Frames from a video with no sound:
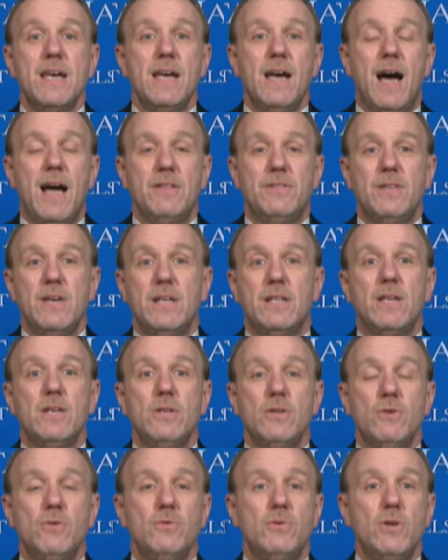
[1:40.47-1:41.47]
I think that
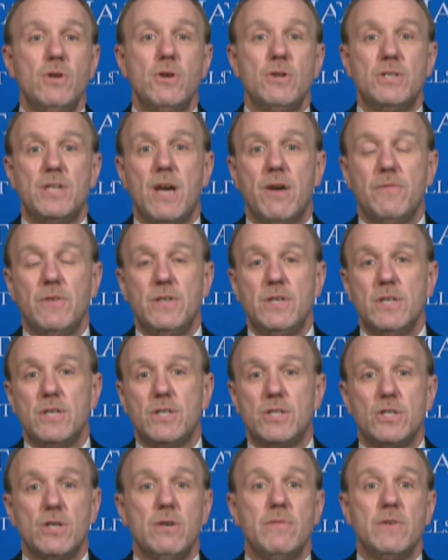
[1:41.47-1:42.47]
you do yourself a
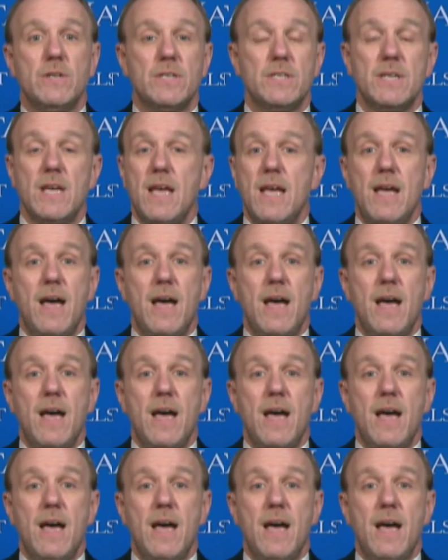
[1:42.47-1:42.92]
disservice.